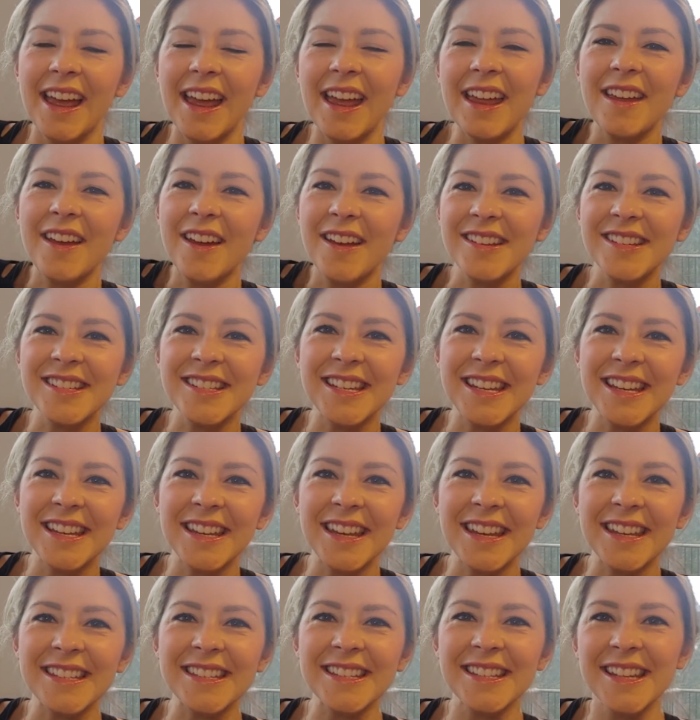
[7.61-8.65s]
Hey
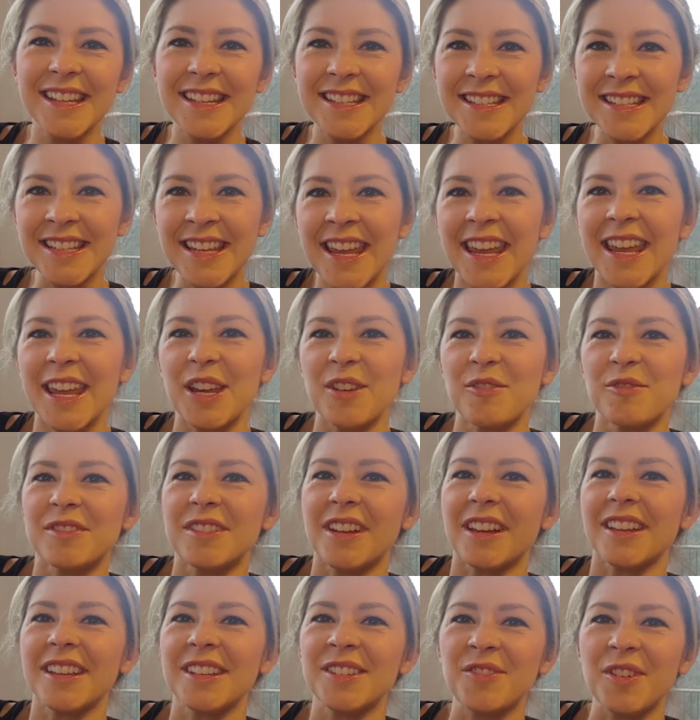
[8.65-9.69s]
Austin, it's Liz King with
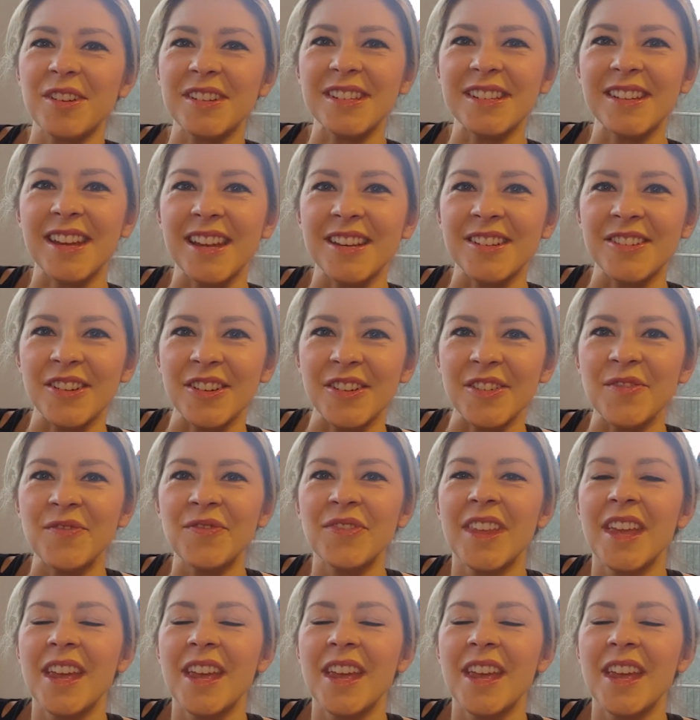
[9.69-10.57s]
Douglas Residential.